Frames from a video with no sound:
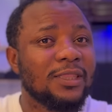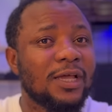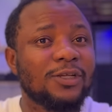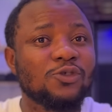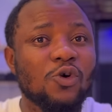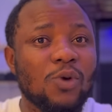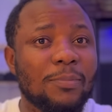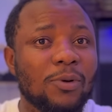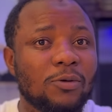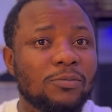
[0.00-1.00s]
there is no
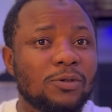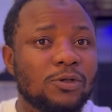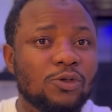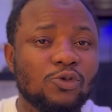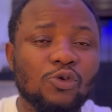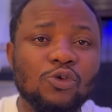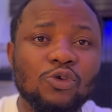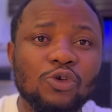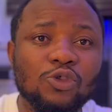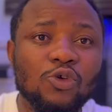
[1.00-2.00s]
weapon,
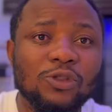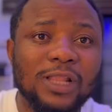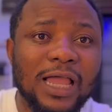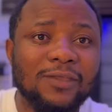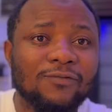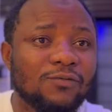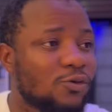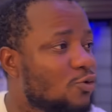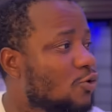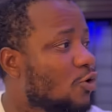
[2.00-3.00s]
no no knife,
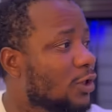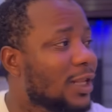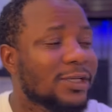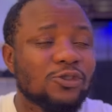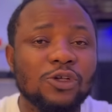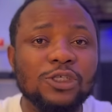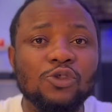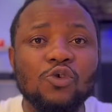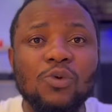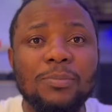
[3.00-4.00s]
no cutlass,
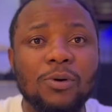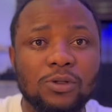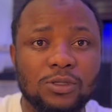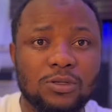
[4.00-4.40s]
nothing, no weapon,